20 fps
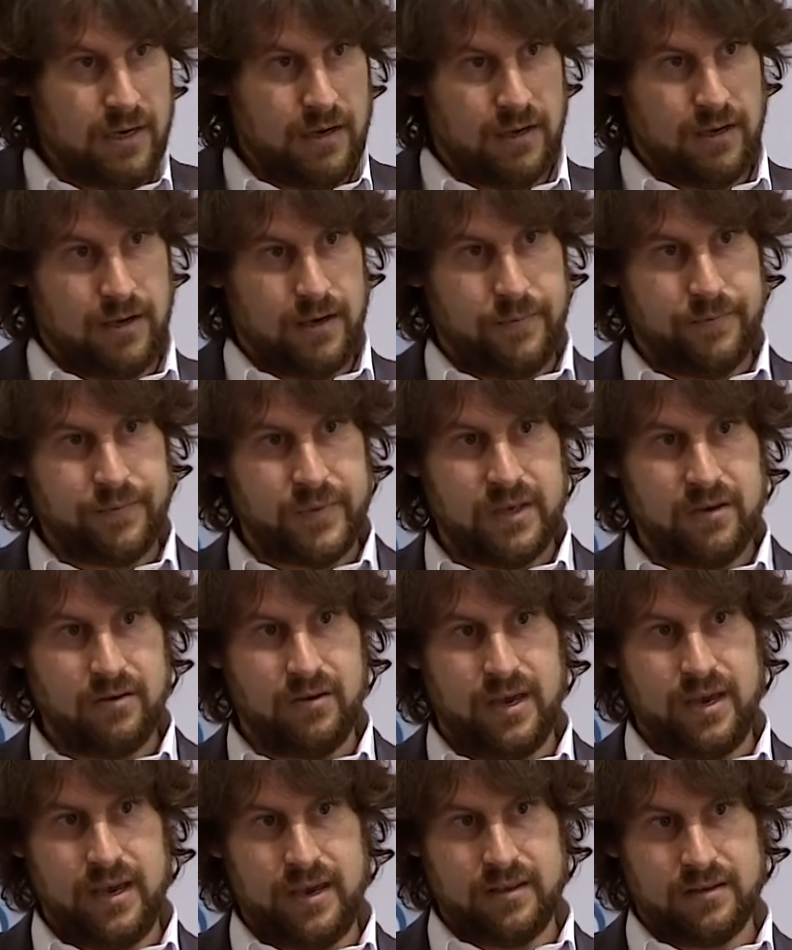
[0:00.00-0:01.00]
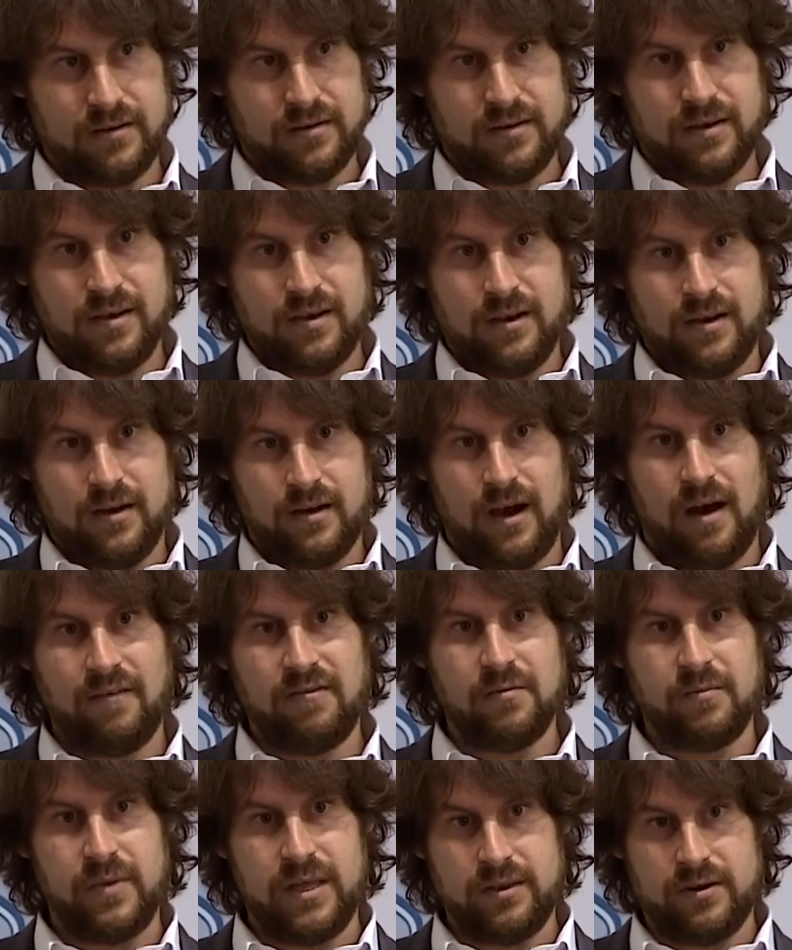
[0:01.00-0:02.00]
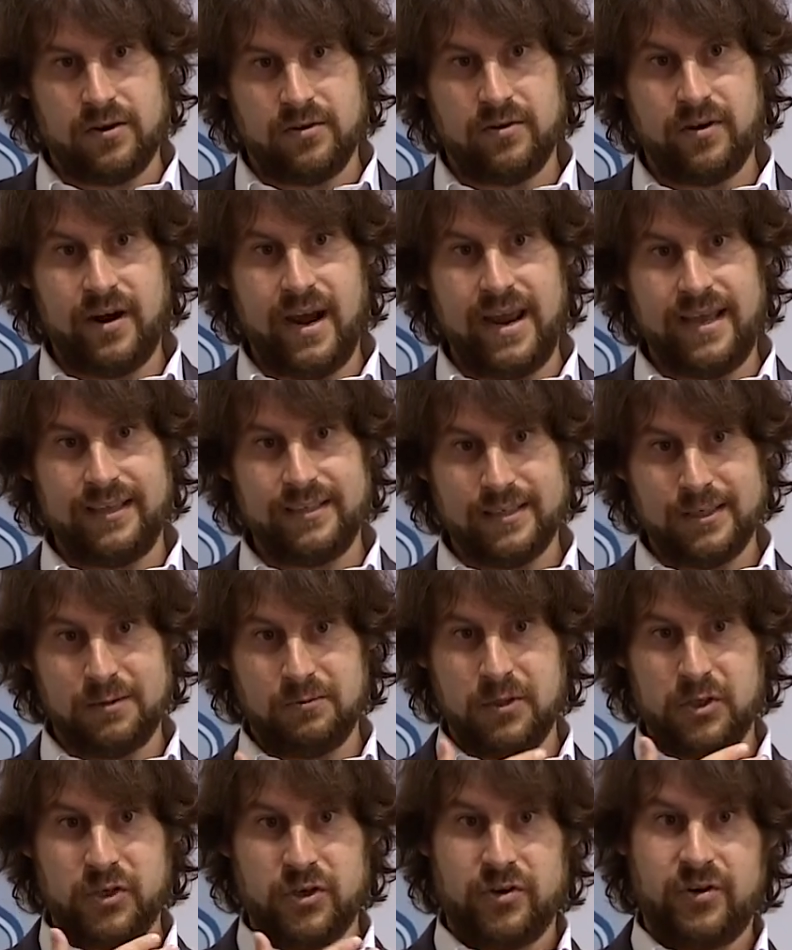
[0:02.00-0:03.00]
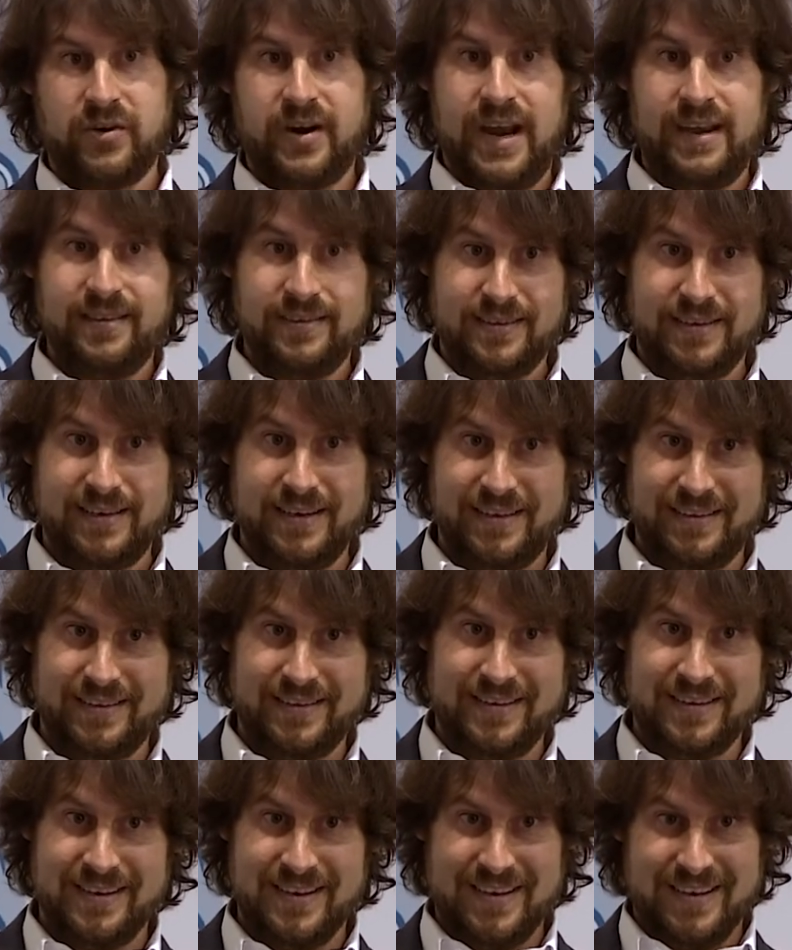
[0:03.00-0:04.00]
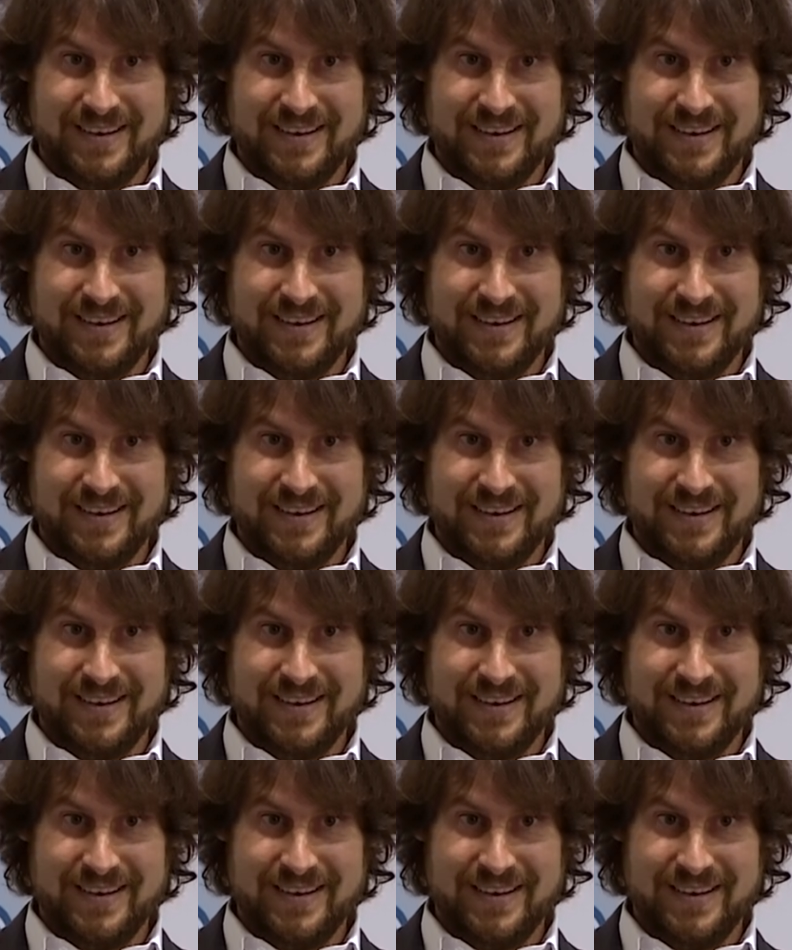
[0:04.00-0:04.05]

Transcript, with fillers: Um, you had government grants which granted